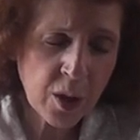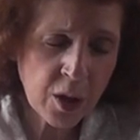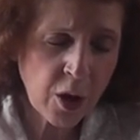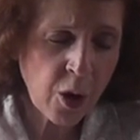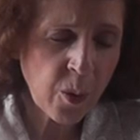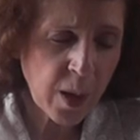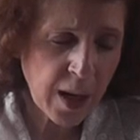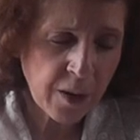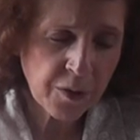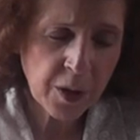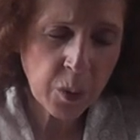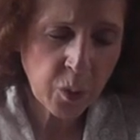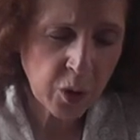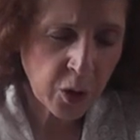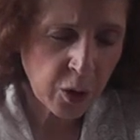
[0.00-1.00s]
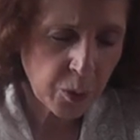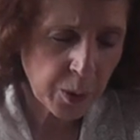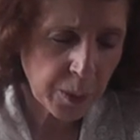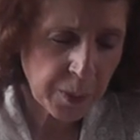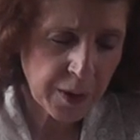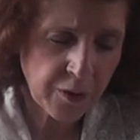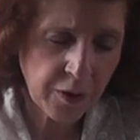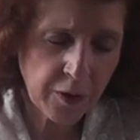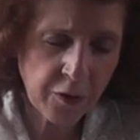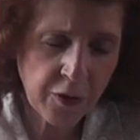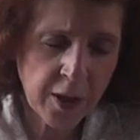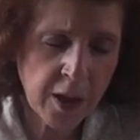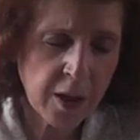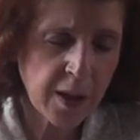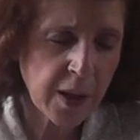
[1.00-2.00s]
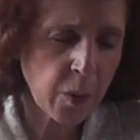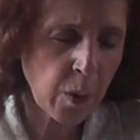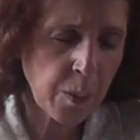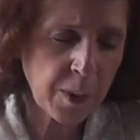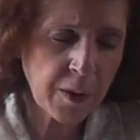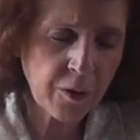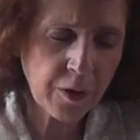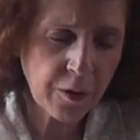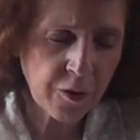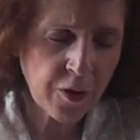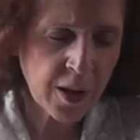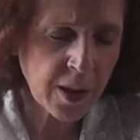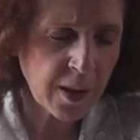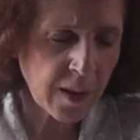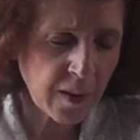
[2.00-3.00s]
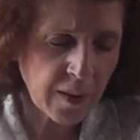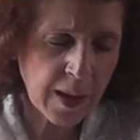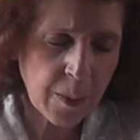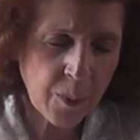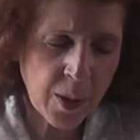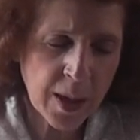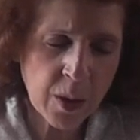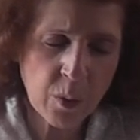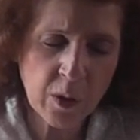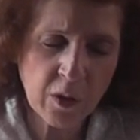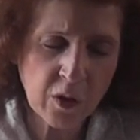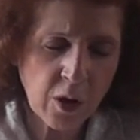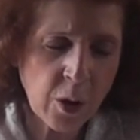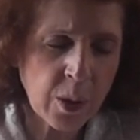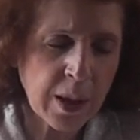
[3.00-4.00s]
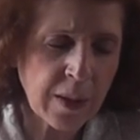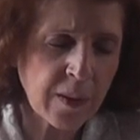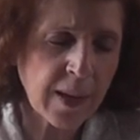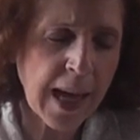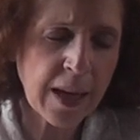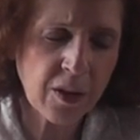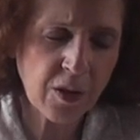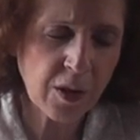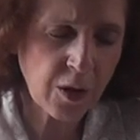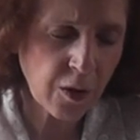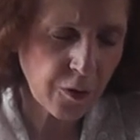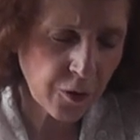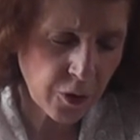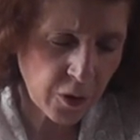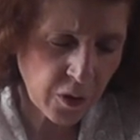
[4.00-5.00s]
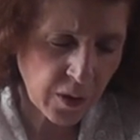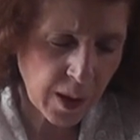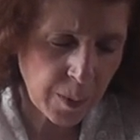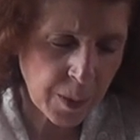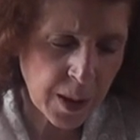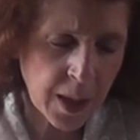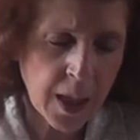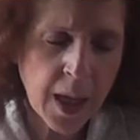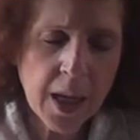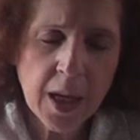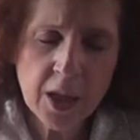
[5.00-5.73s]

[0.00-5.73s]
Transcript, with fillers: We know every word will be fulfilled. It will be fulfilled the same way it was so exact in your first coming.